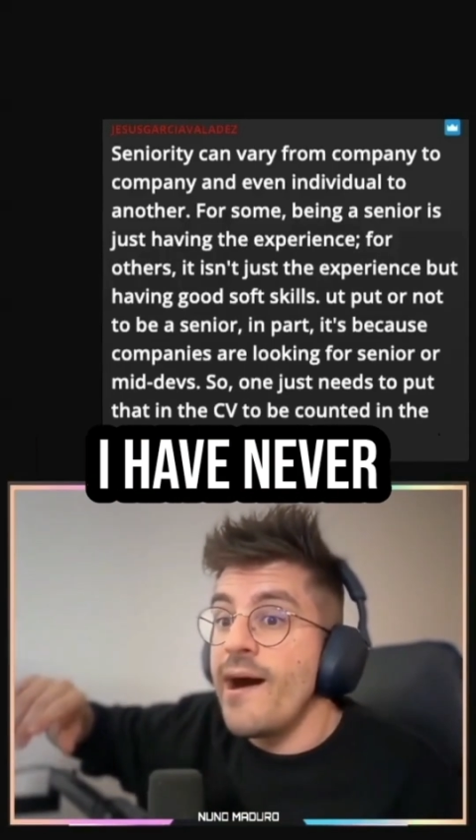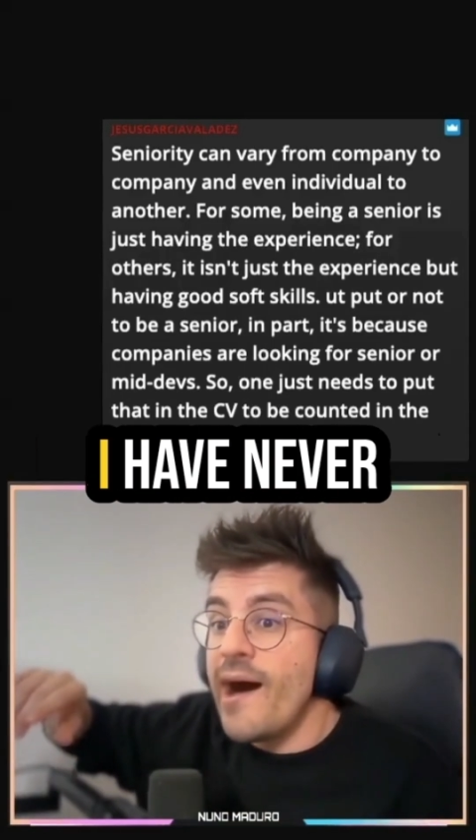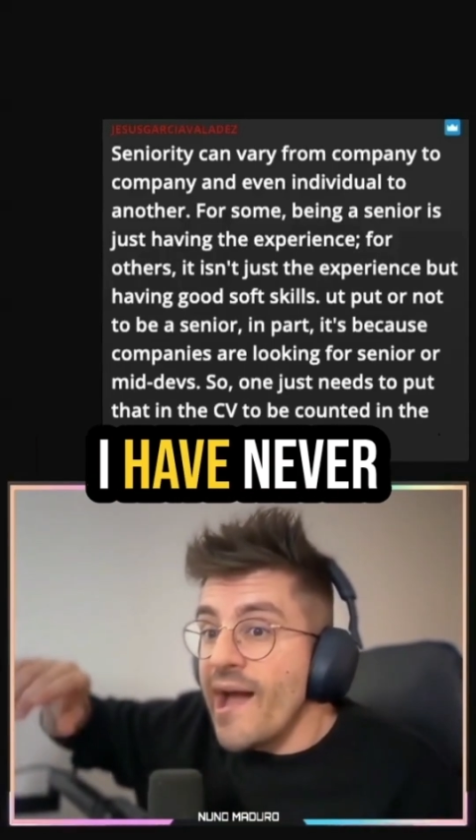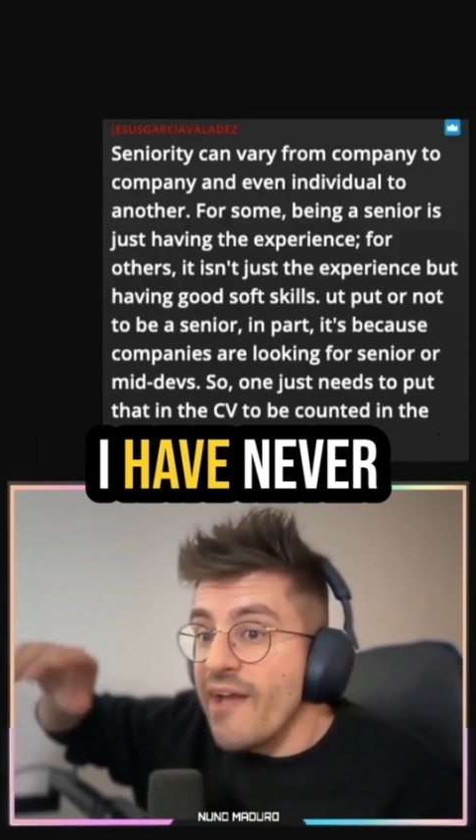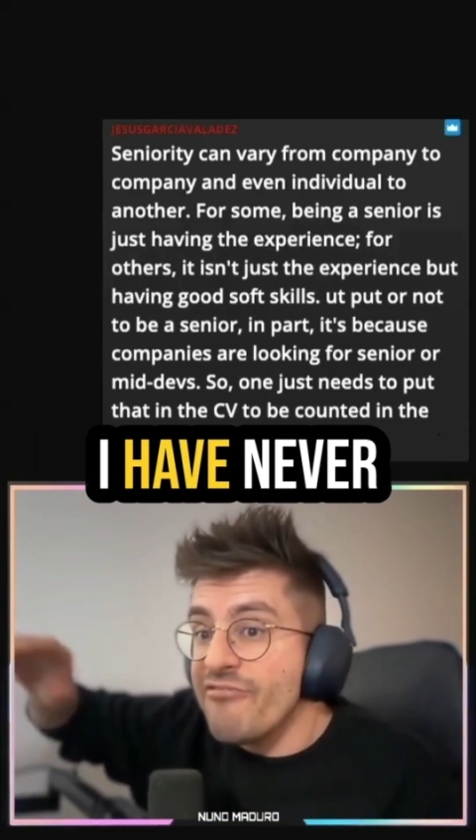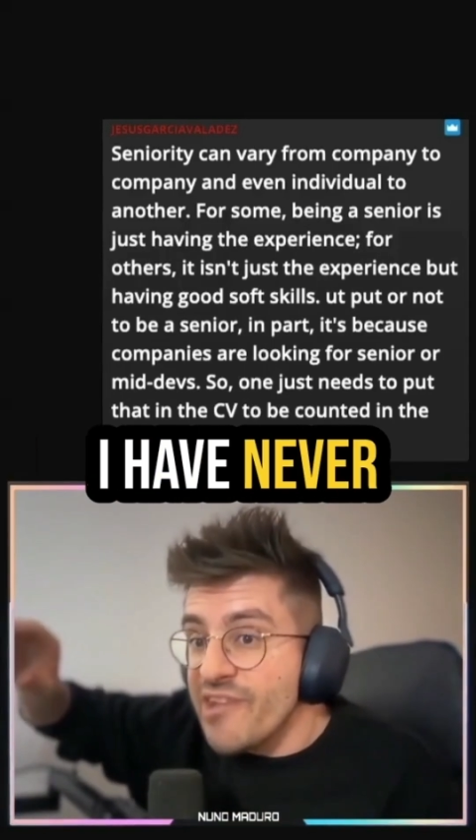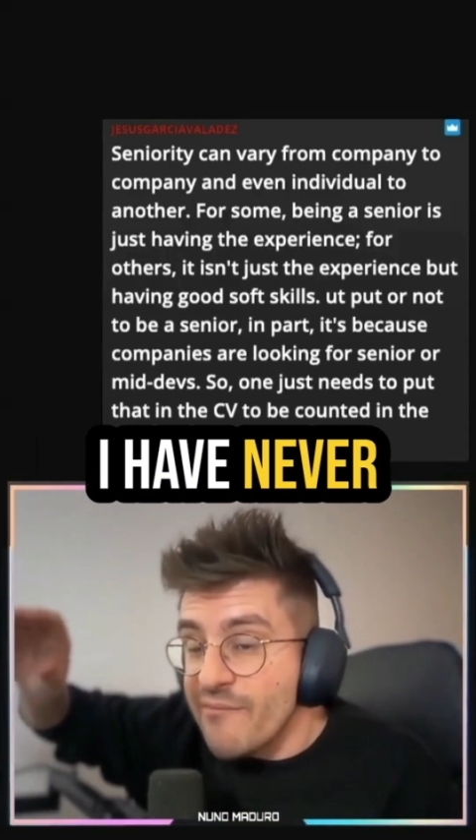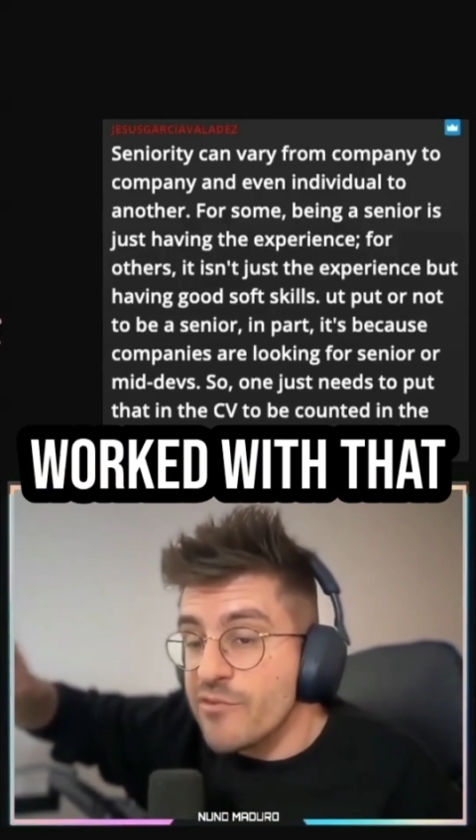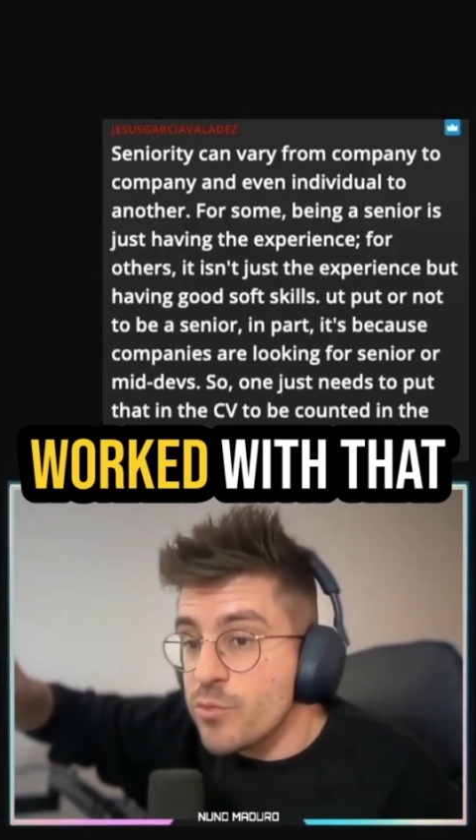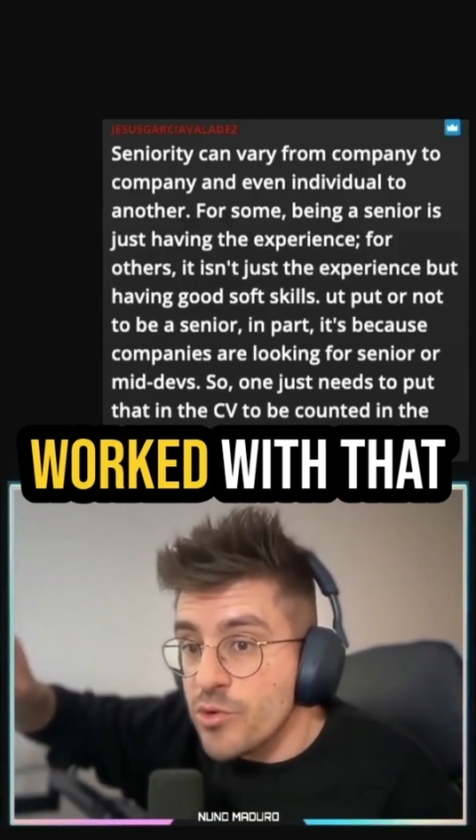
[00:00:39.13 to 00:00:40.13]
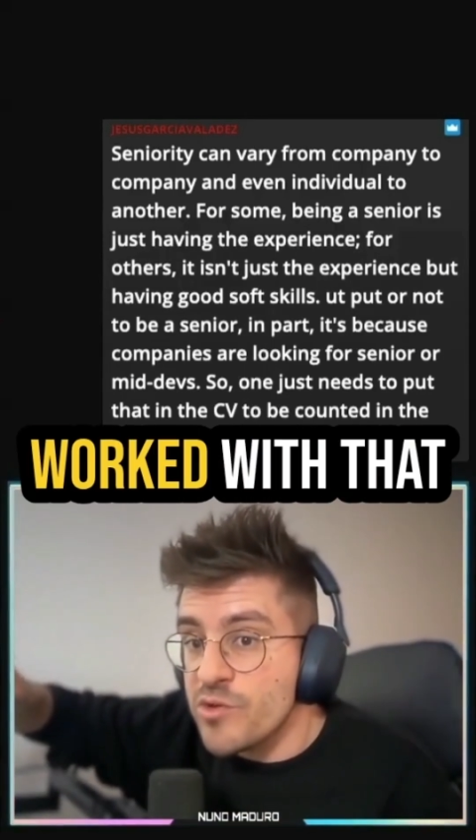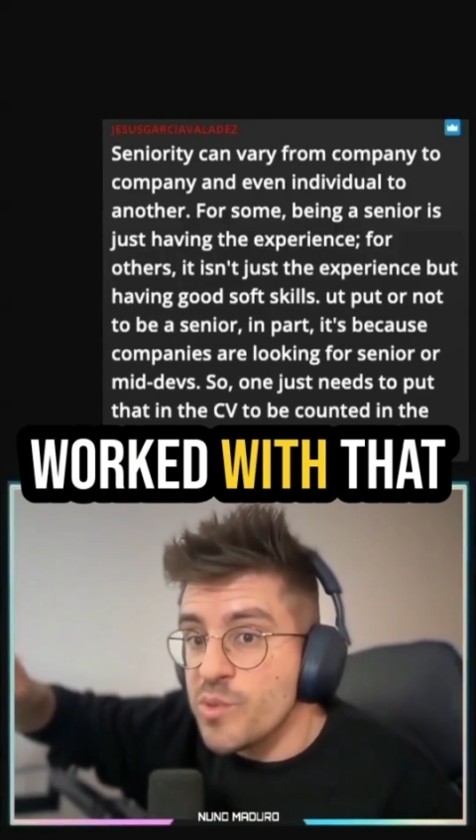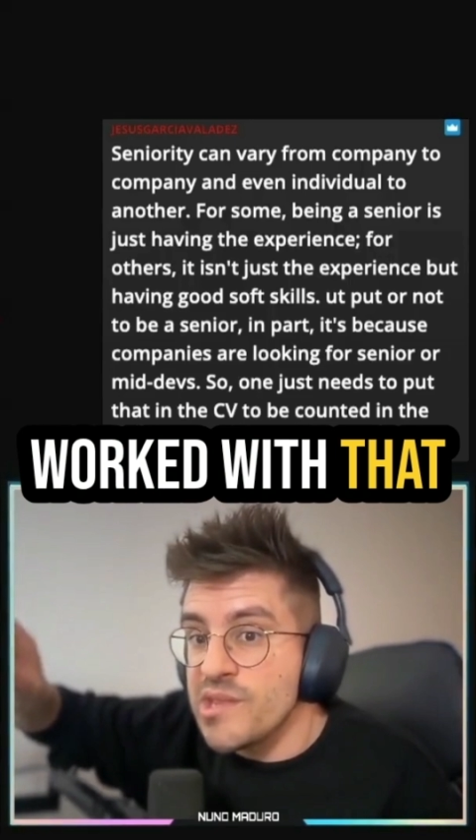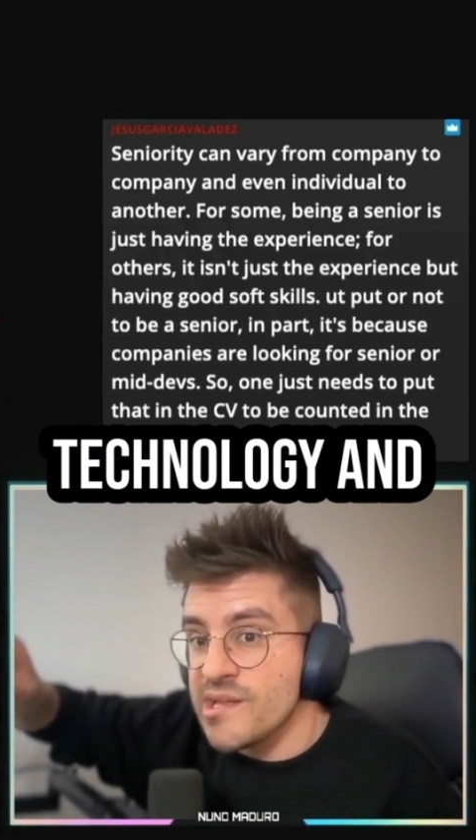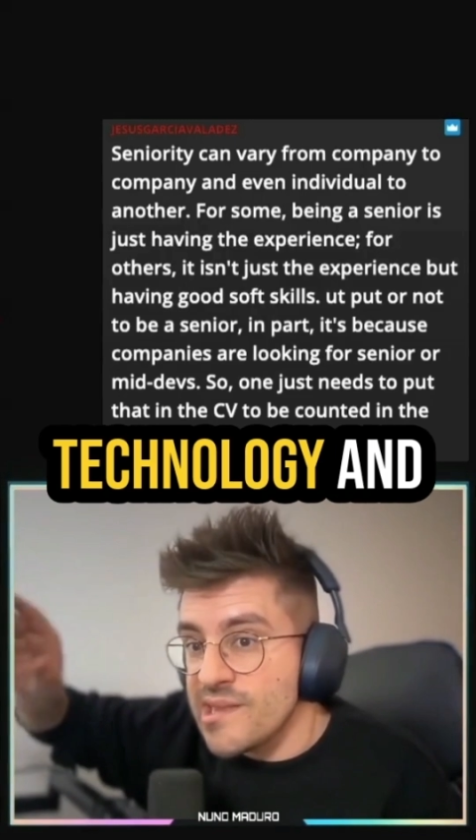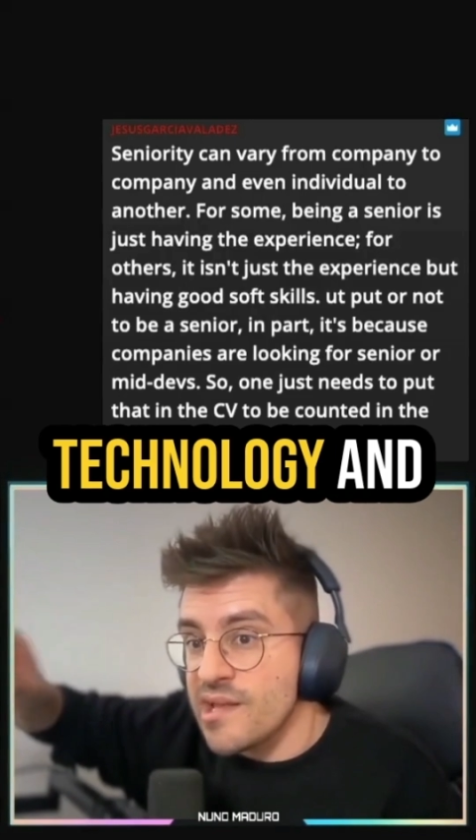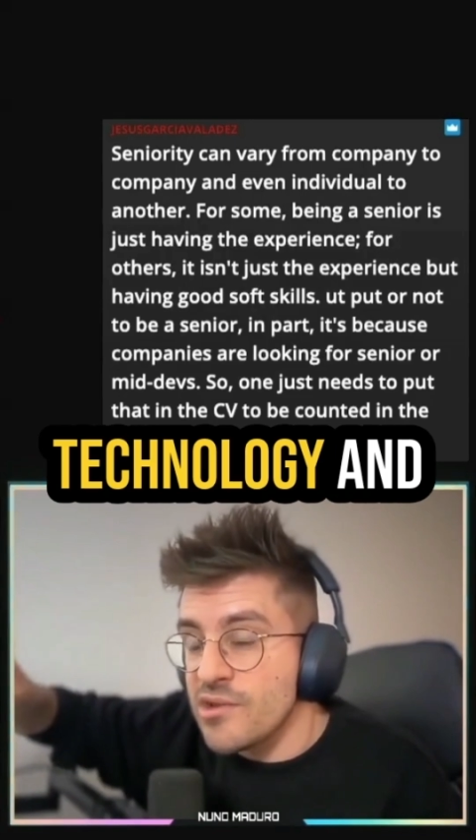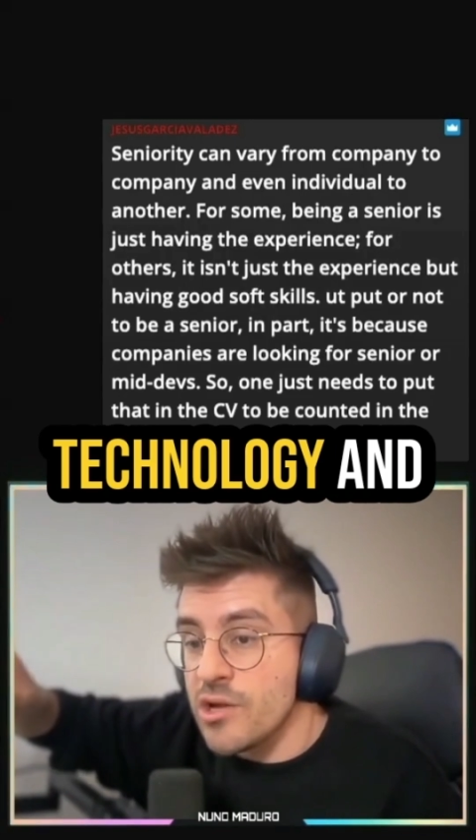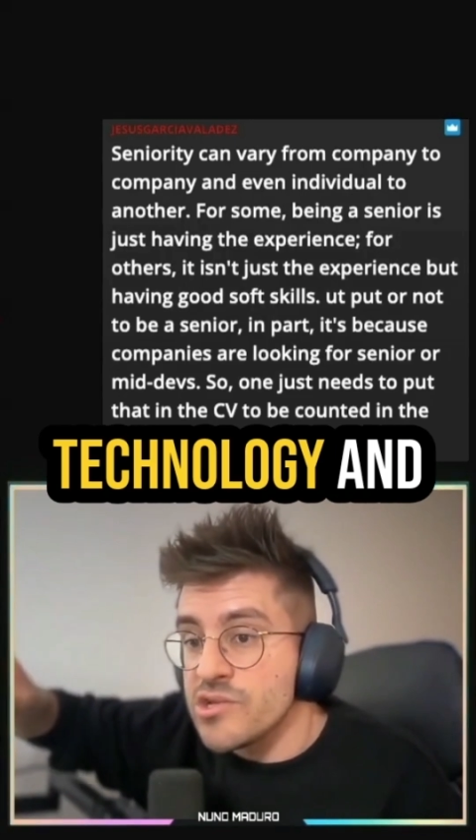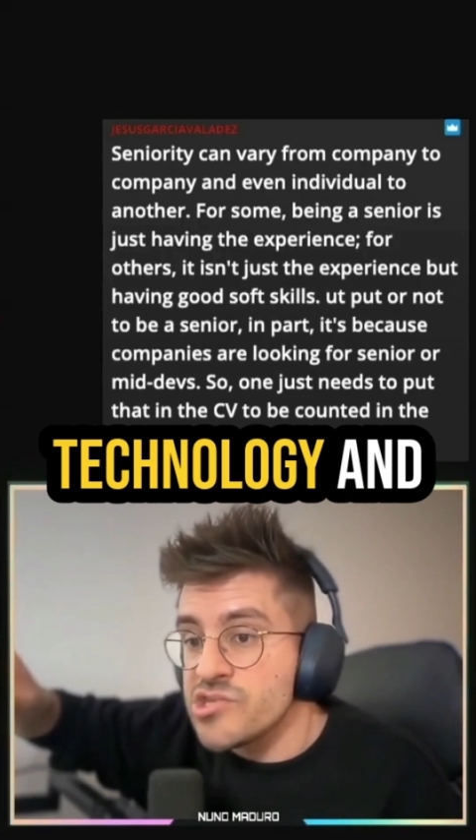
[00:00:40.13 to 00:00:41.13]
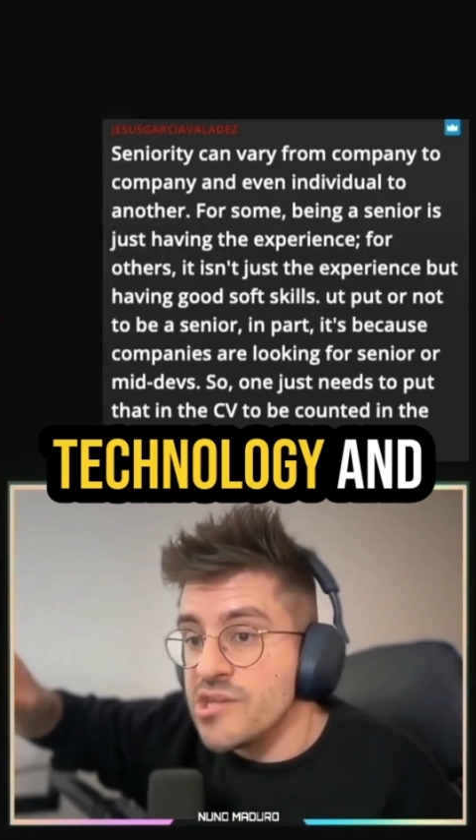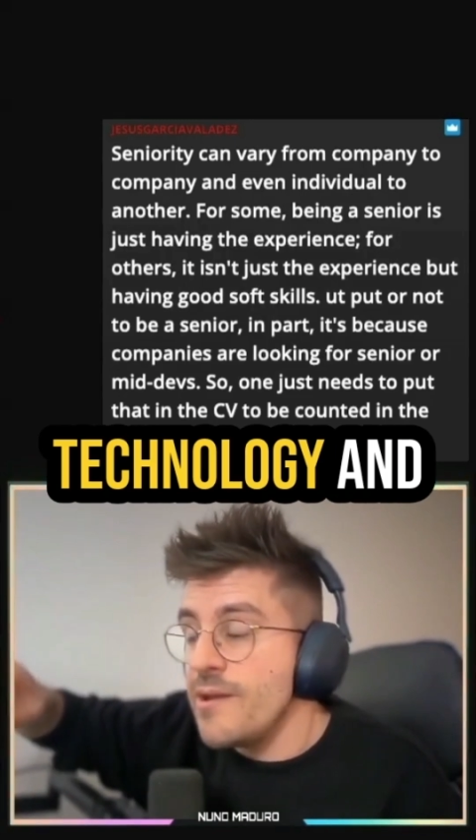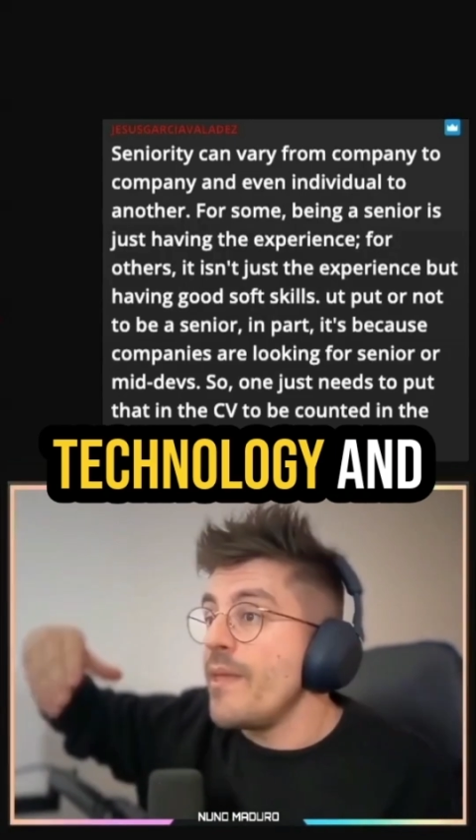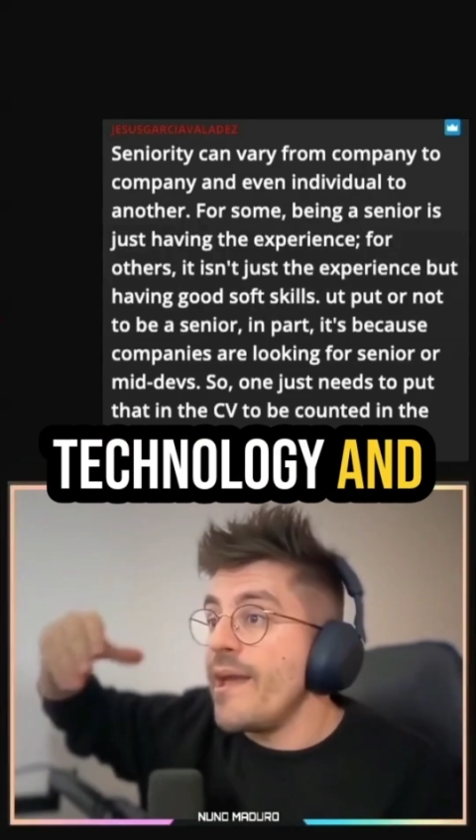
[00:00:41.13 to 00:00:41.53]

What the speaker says: I have never worked with that technology